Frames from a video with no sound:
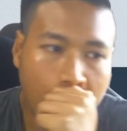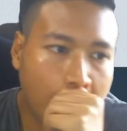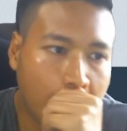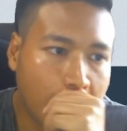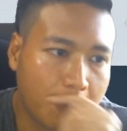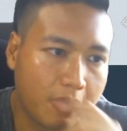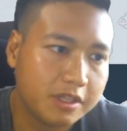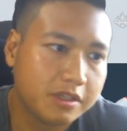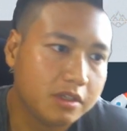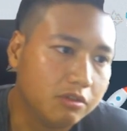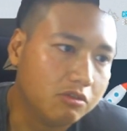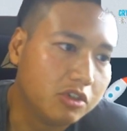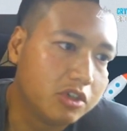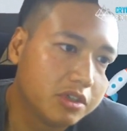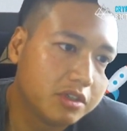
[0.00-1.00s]
Once it
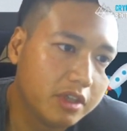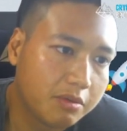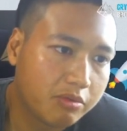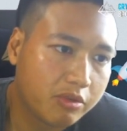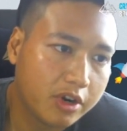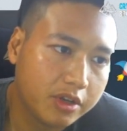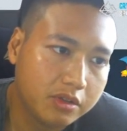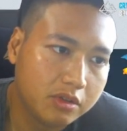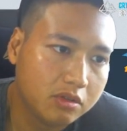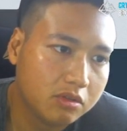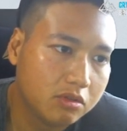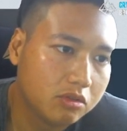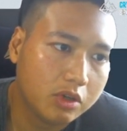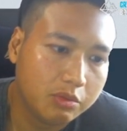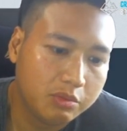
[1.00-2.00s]
reaches that price, you
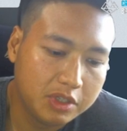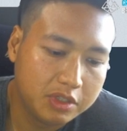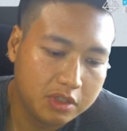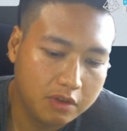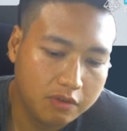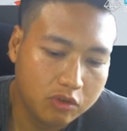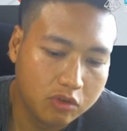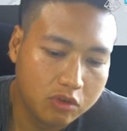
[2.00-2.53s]
wanna be safe. You